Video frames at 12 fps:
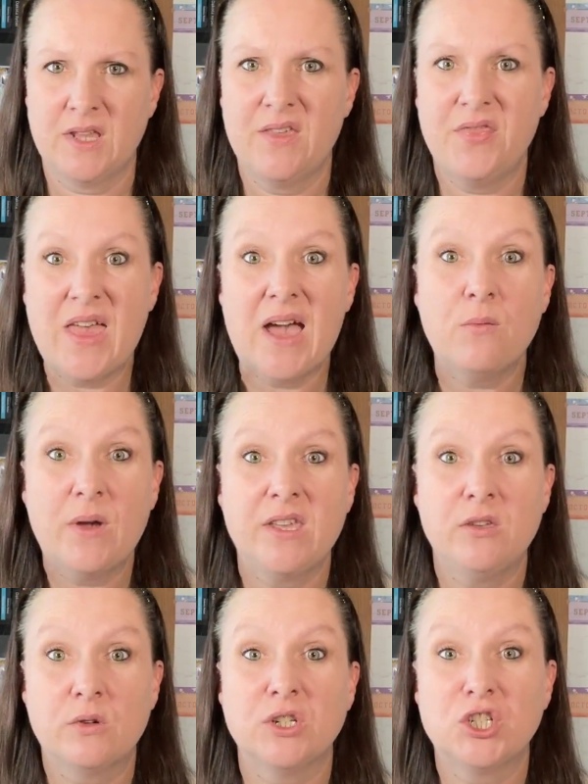And that way
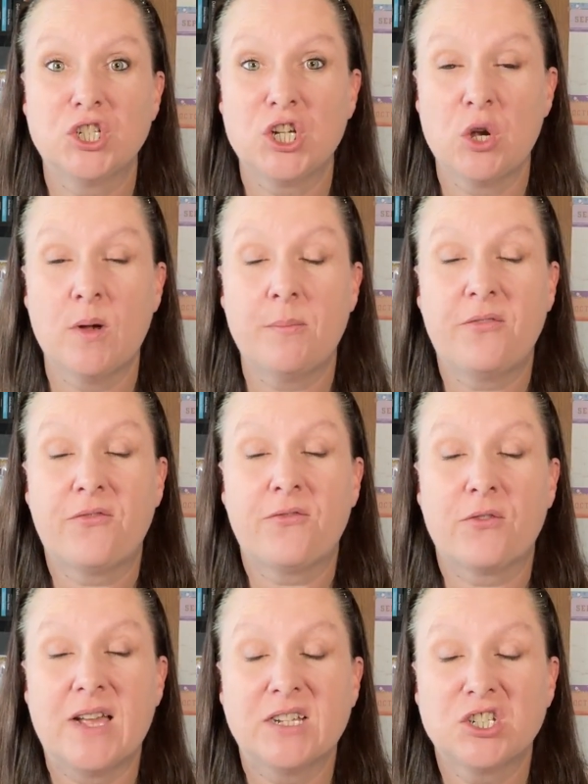you can show up
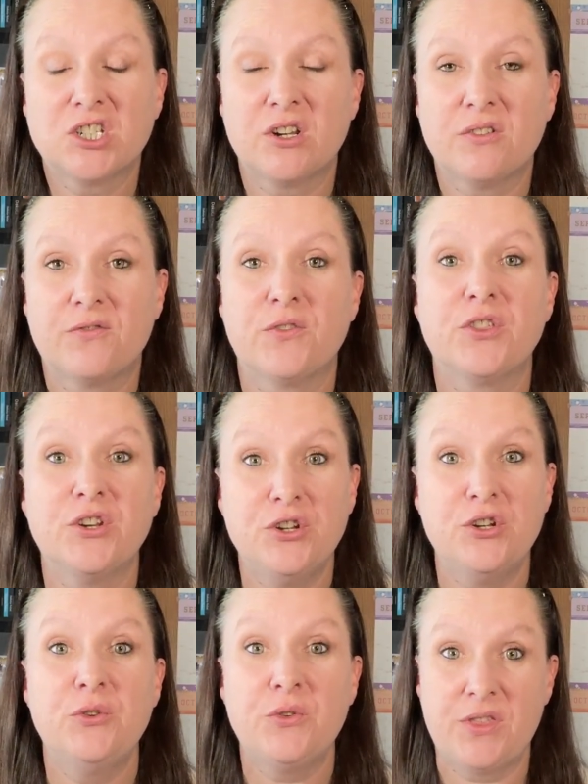fresh for the
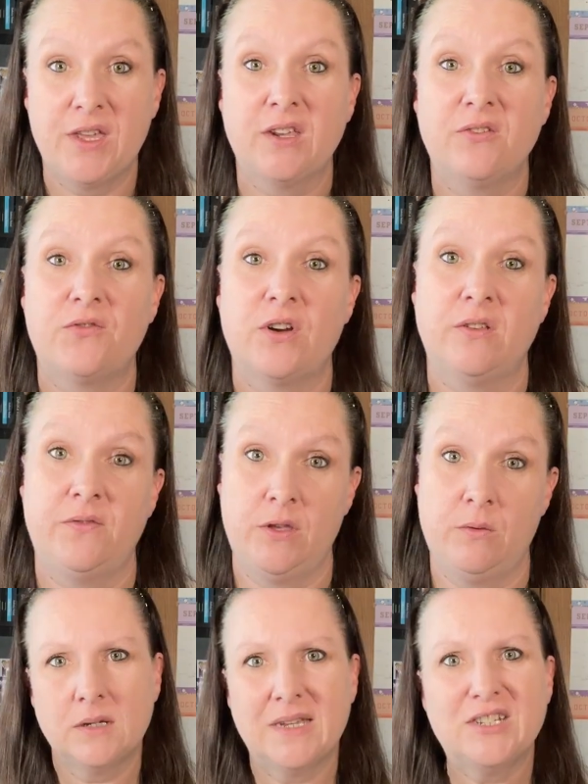new thing in front of
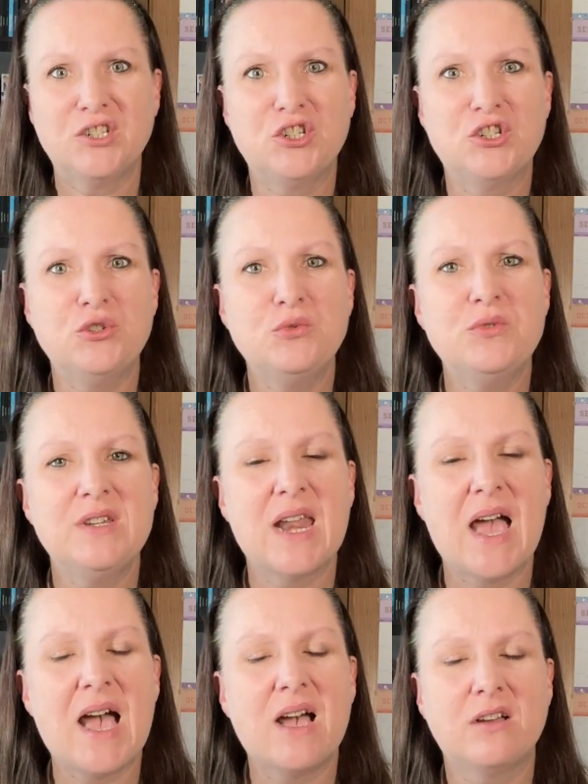you. And do
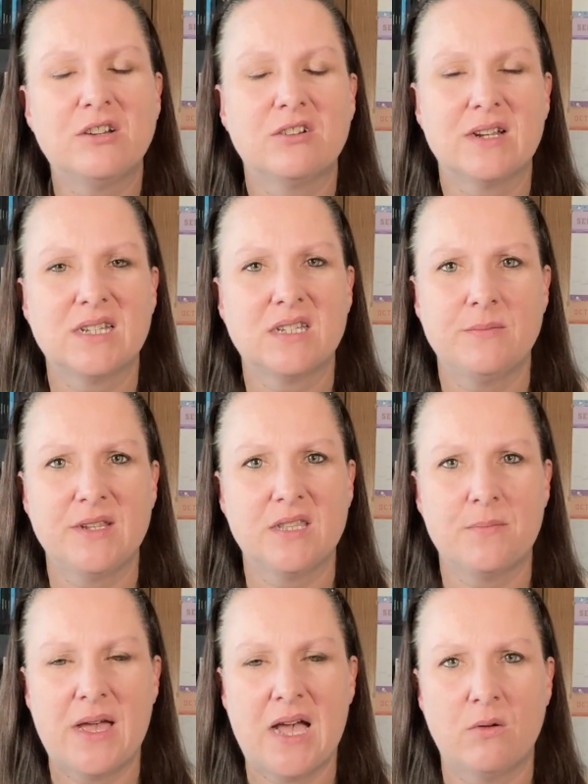not underestimate the
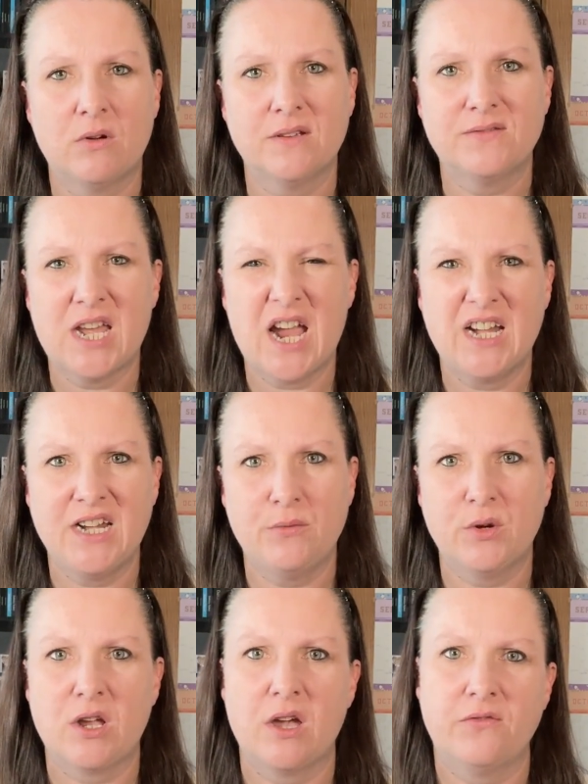power of tiny
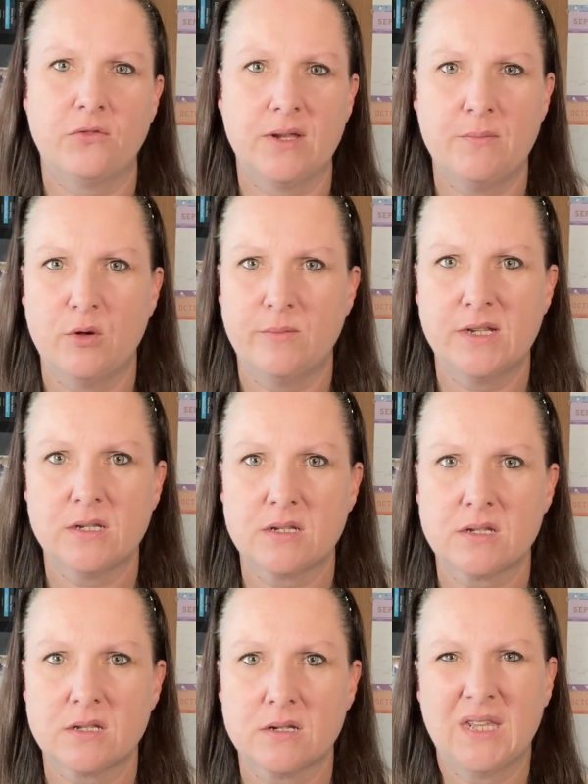recovery
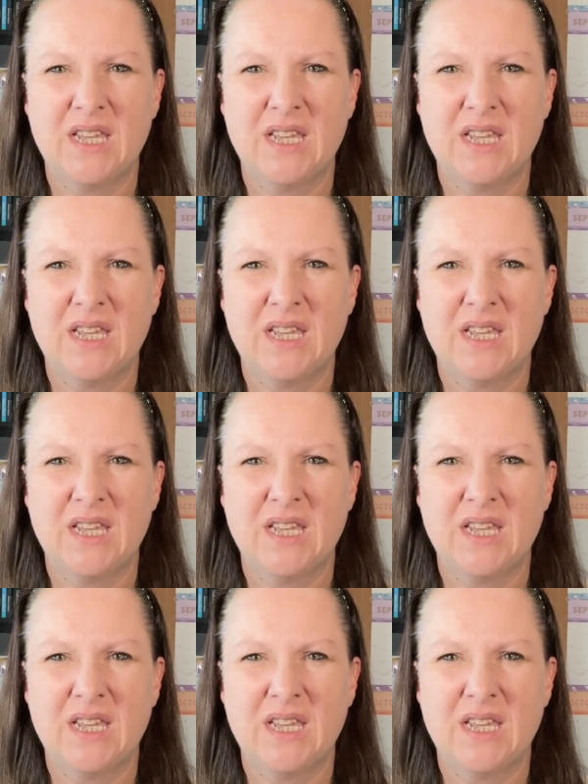moments.